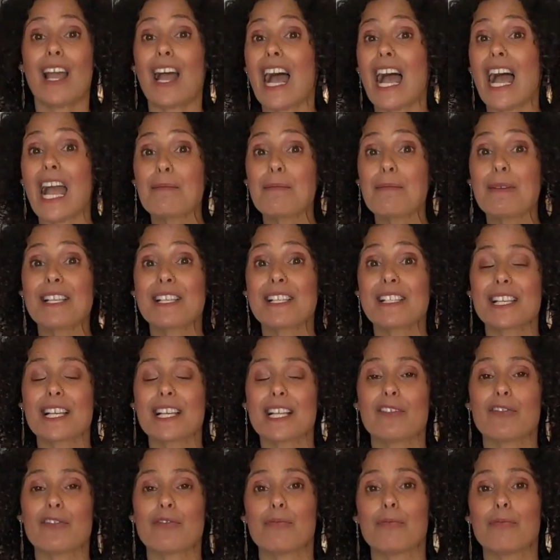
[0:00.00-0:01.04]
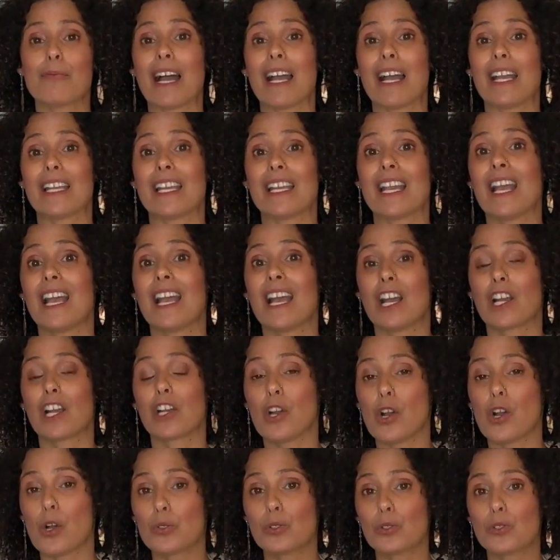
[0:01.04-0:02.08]
I myself, my
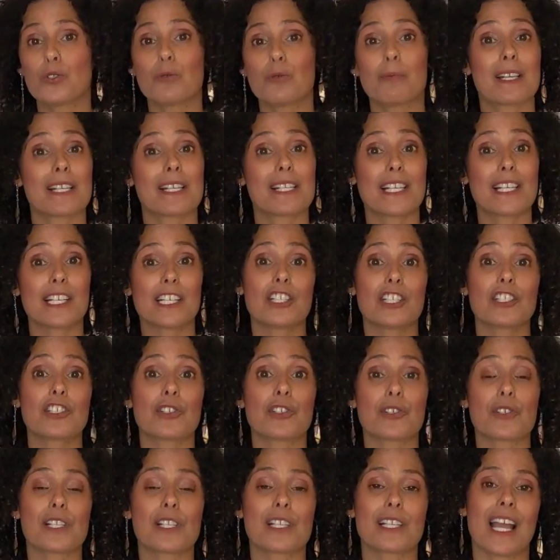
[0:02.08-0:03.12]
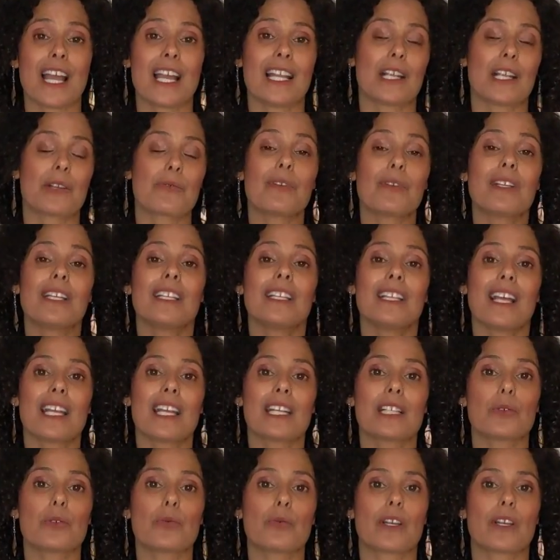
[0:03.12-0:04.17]
go-to, my signature style, I really
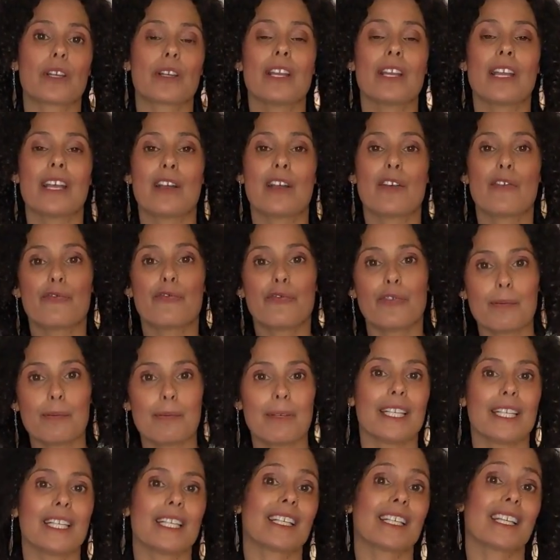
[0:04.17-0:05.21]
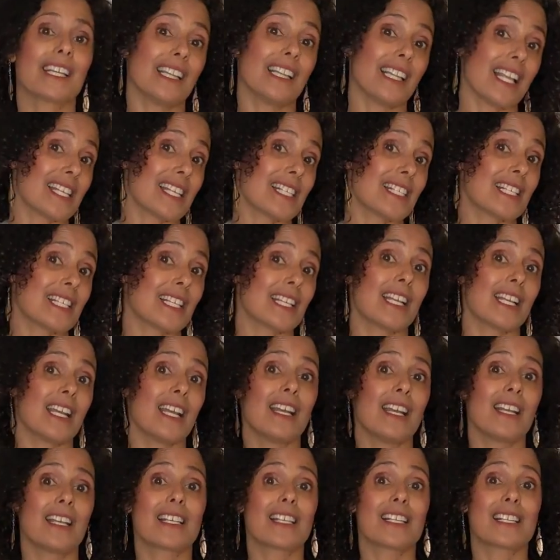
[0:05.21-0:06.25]
like to wear feminine classic
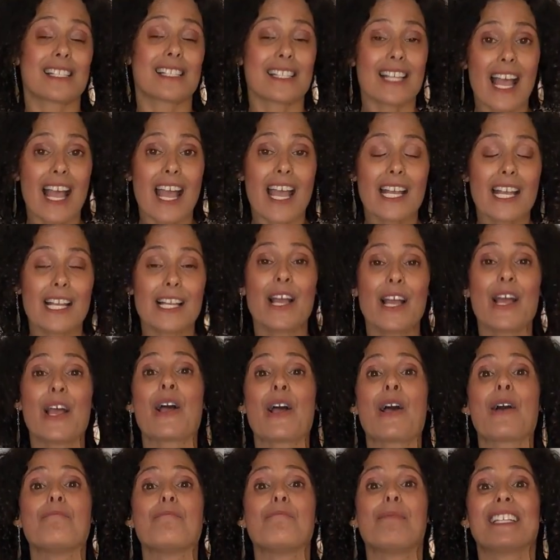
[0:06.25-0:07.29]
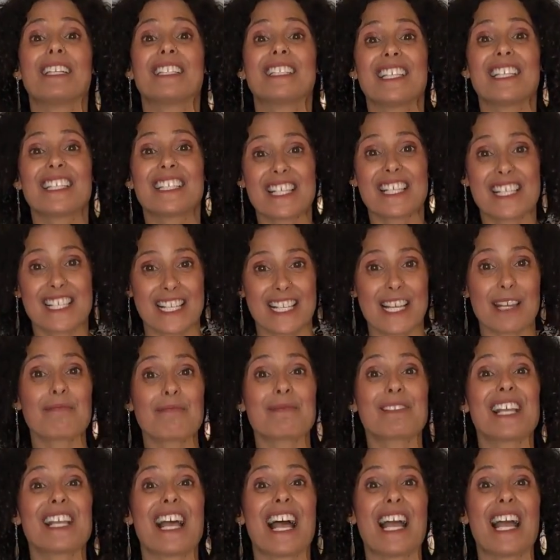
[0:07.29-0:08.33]
style, but in the
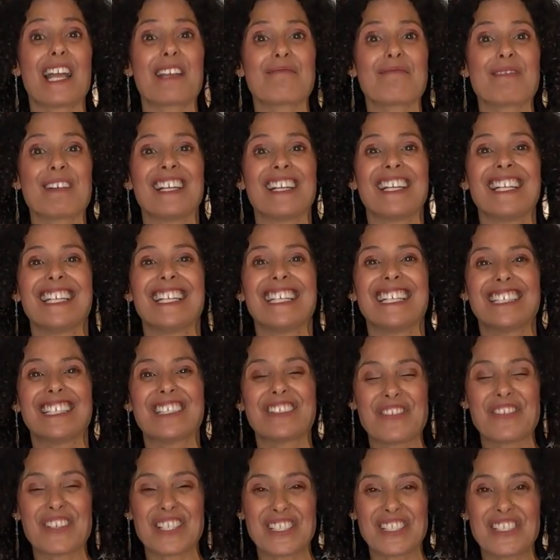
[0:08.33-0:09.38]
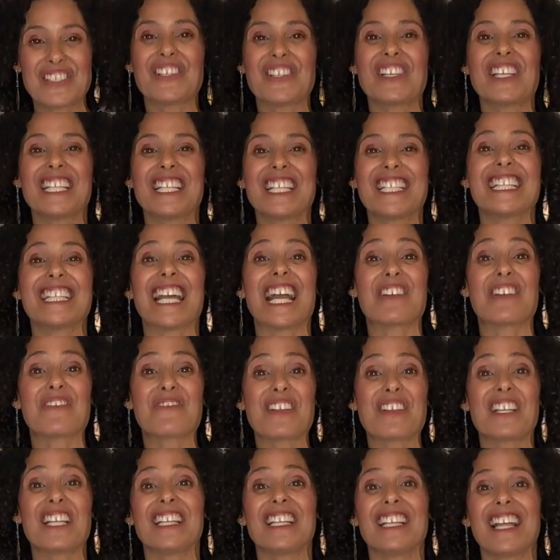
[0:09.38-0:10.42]
same time with doing it, I
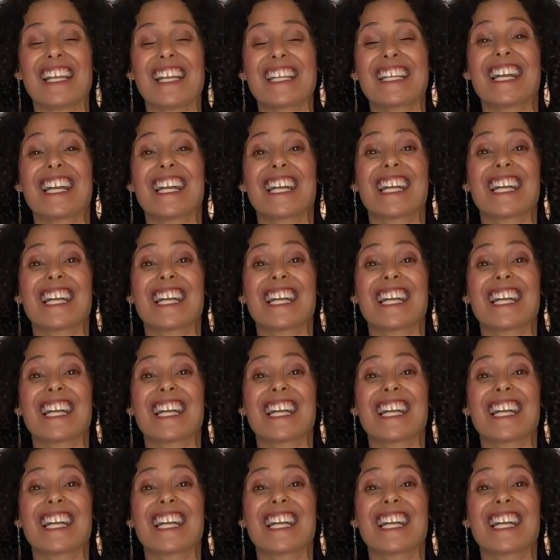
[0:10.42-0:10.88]
really like